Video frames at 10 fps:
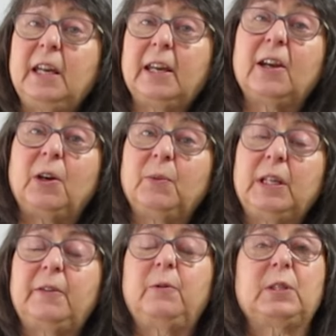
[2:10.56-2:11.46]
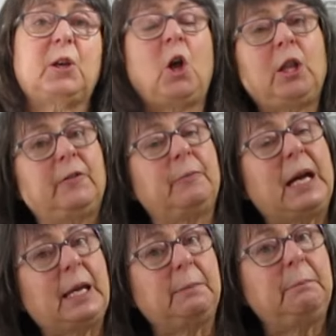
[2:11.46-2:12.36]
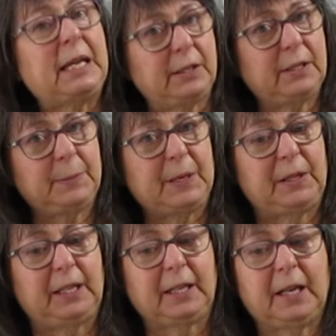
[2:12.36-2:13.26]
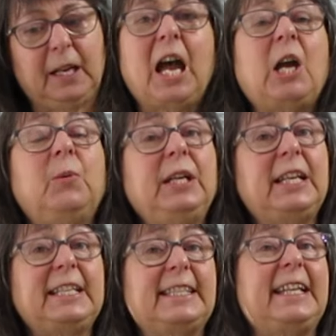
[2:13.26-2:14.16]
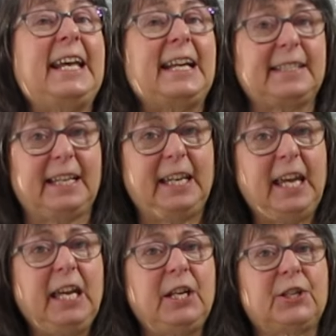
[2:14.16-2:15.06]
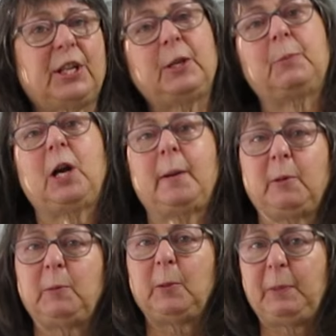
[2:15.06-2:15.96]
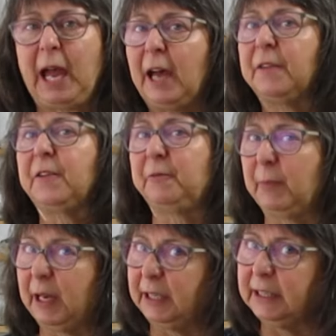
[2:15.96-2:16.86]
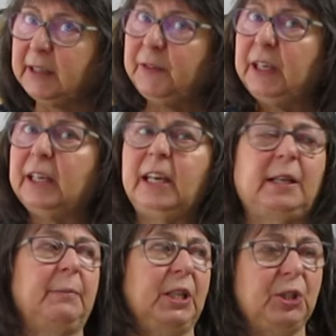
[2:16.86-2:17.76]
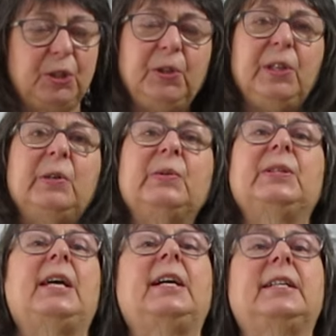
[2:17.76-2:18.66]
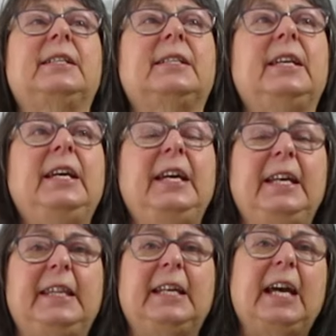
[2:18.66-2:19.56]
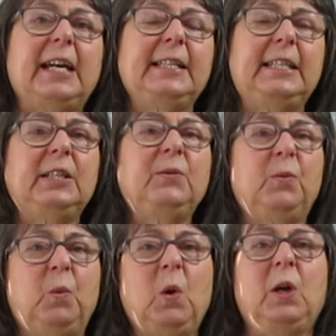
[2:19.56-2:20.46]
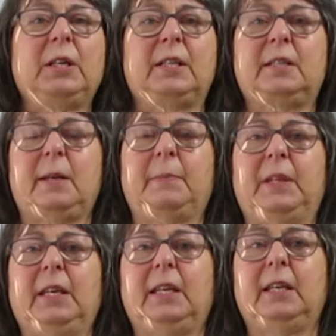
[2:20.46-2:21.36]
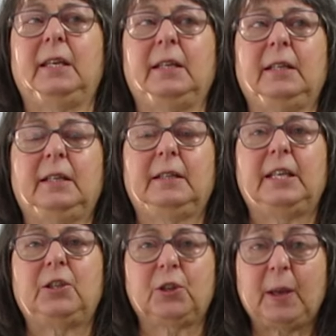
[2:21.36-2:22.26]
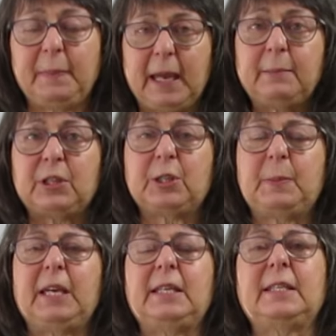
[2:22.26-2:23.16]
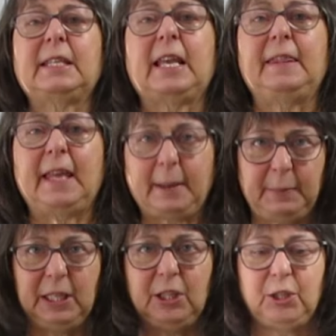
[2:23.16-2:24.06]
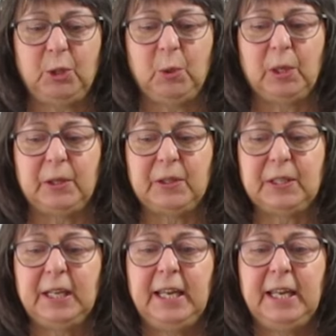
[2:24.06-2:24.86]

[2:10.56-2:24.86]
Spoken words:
I got rid of was all of my metalsmithing. I realized that as I age and the probable path of my living and my studio size, that I didn't want something that took up that much space and that many tools